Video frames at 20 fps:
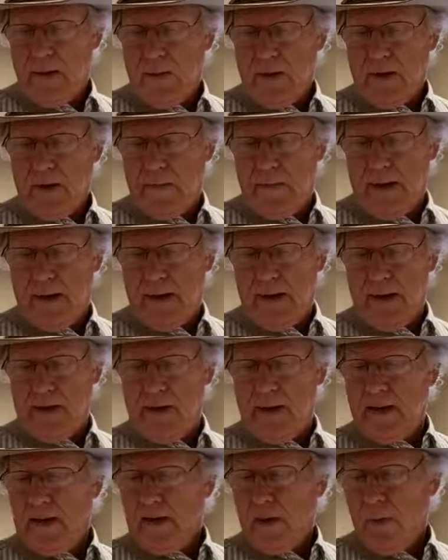When a
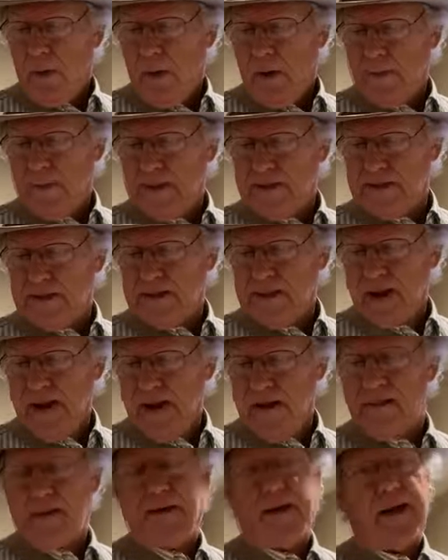man and a woman
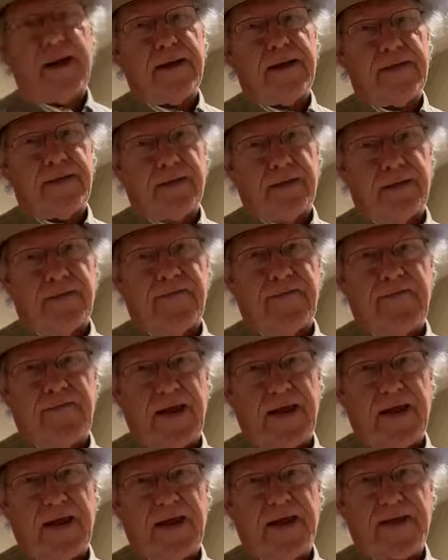stand together in
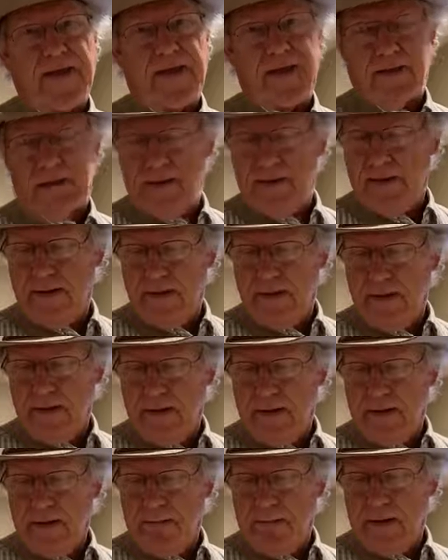faith,
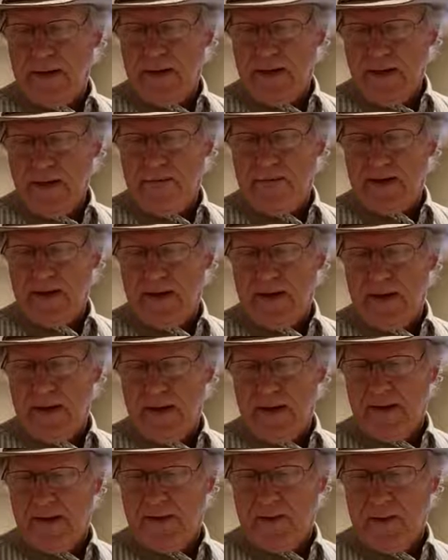believing
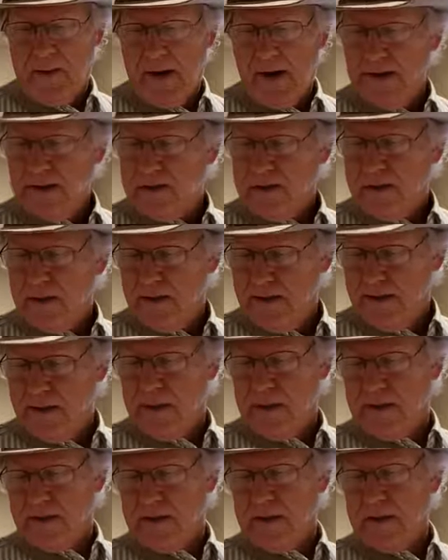in Christ
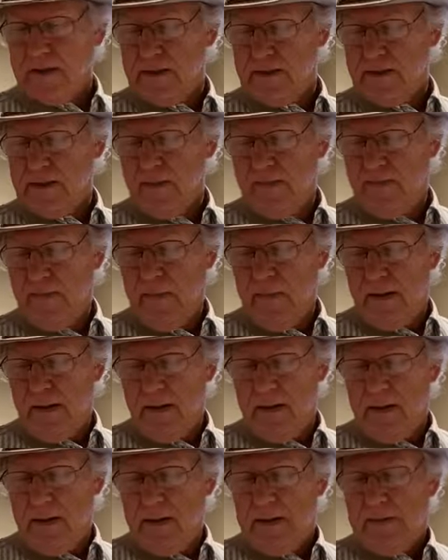Jesus,
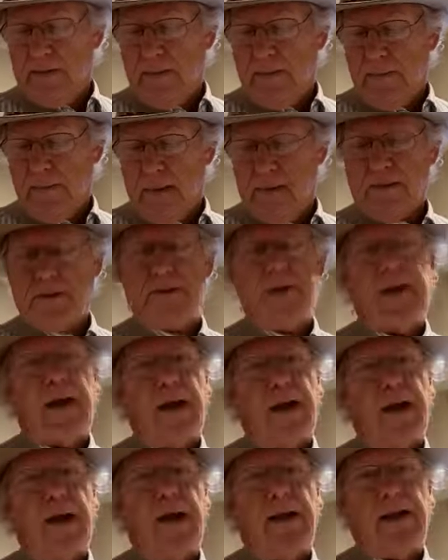the Most
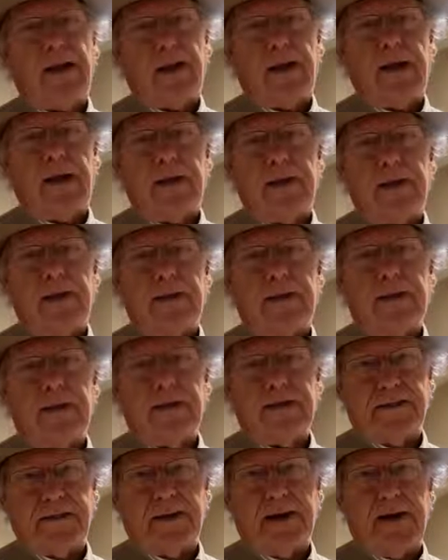High God
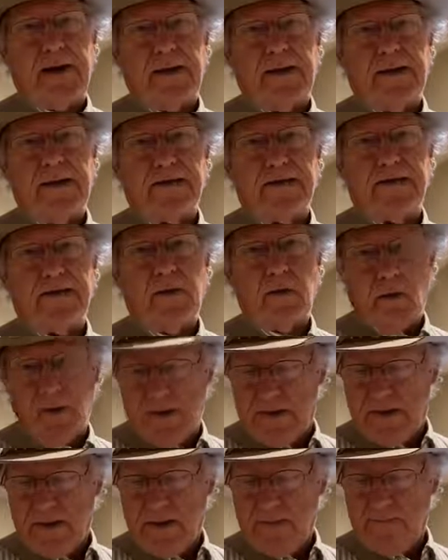stands
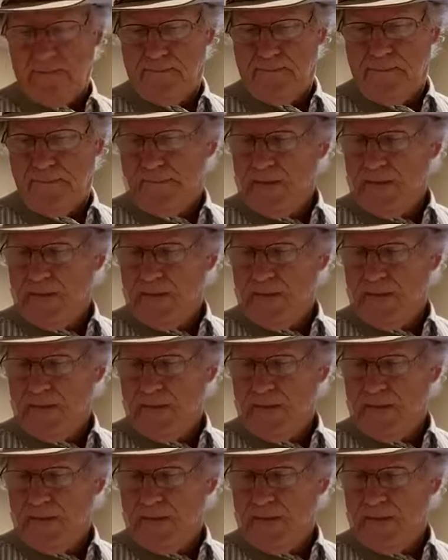with them.